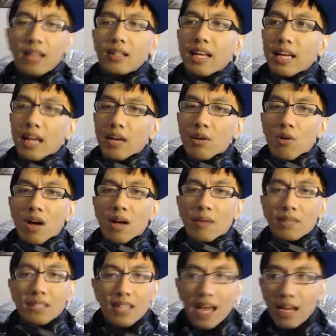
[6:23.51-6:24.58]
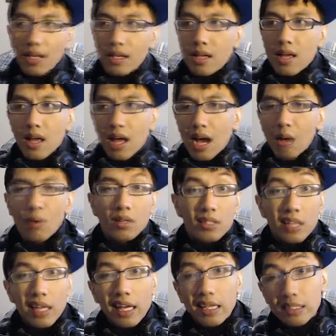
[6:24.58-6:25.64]
Like I know I want to
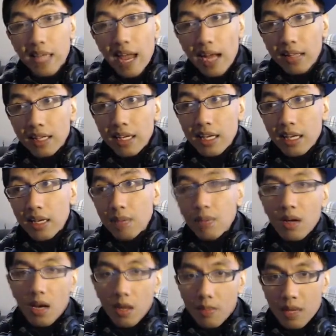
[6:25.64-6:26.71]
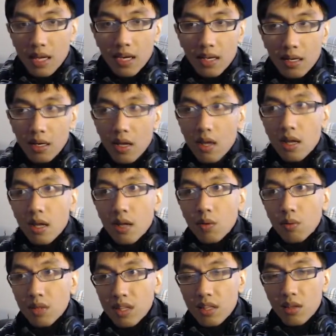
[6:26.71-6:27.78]
say exactly hidden, but I'm hidden
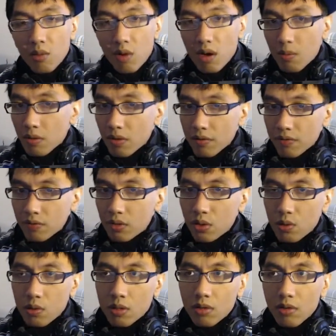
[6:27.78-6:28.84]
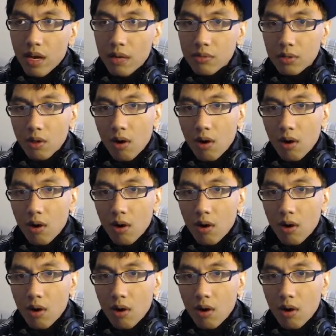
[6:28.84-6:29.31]
within the realm of 200 grams of